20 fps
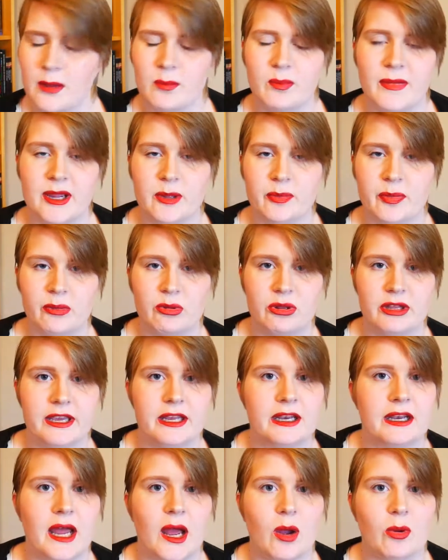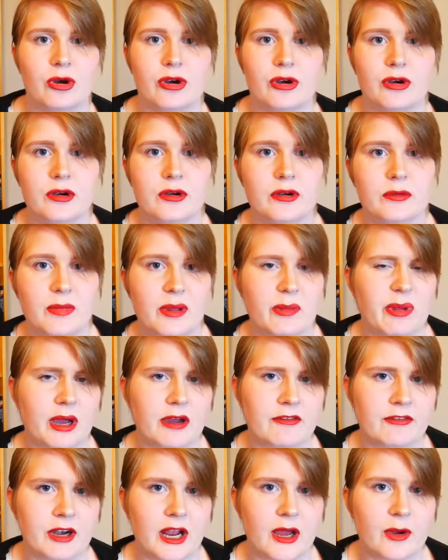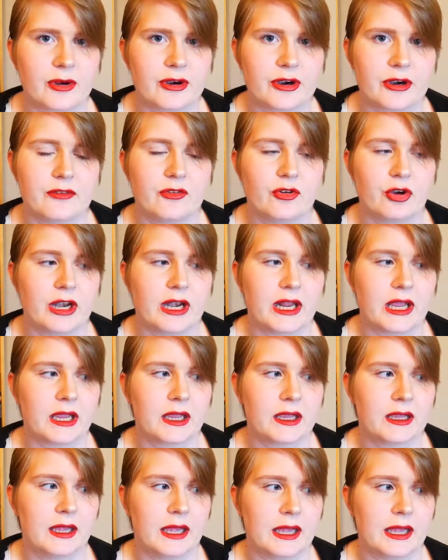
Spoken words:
might be able to get an hour, maybe half an hour of reading.